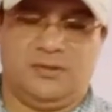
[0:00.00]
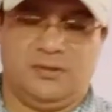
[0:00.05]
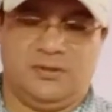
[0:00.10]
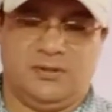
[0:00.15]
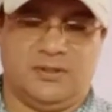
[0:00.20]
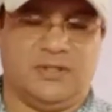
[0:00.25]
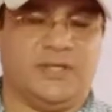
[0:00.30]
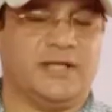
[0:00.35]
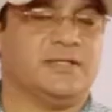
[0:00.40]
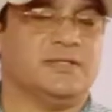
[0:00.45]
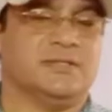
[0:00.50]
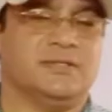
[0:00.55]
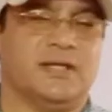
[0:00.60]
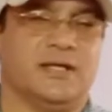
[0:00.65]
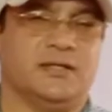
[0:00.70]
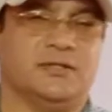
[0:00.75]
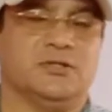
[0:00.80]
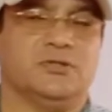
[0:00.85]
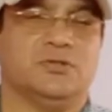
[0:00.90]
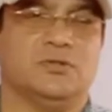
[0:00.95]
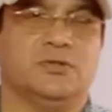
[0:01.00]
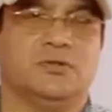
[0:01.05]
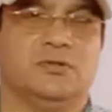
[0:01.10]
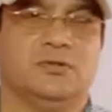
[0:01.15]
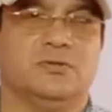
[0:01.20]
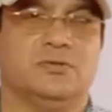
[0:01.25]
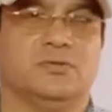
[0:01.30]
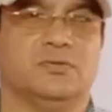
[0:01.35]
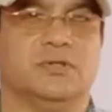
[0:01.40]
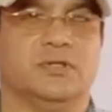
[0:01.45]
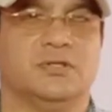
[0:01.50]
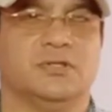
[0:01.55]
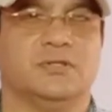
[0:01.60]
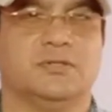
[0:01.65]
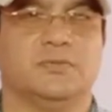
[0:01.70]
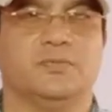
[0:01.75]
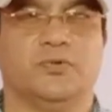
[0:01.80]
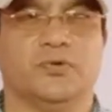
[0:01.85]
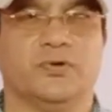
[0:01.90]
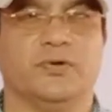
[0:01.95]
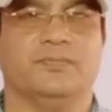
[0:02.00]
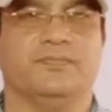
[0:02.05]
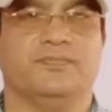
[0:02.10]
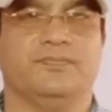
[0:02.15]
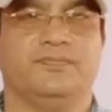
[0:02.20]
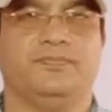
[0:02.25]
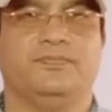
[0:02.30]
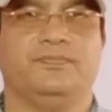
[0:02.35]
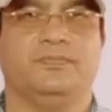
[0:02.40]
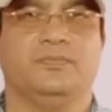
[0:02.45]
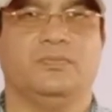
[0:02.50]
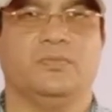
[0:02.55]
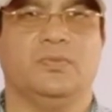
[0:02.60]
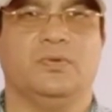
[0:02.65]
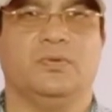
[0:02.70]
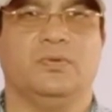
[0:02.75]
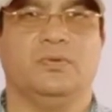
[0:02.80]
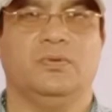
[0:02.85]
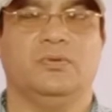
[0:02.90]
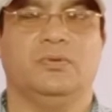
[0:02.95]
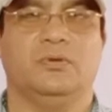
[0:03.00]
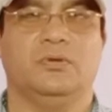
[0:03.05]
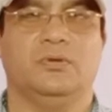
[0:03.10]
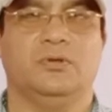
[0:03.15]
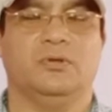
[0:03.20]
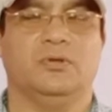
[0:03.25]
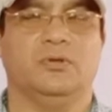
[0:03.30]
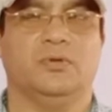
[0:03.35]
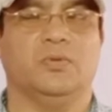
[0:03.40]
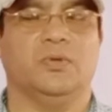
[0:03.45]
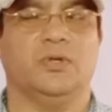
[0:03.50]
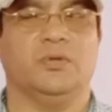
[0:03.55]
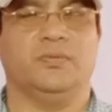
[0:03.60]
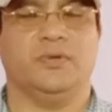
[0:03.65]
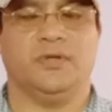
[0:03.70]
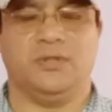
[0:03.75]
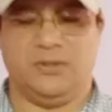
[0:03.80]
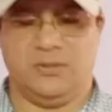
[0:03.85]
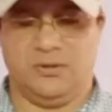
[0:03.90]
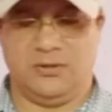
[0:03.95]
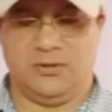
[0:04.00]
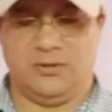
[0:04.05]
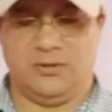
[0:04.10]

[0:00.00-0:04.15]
The exercises to this poem will be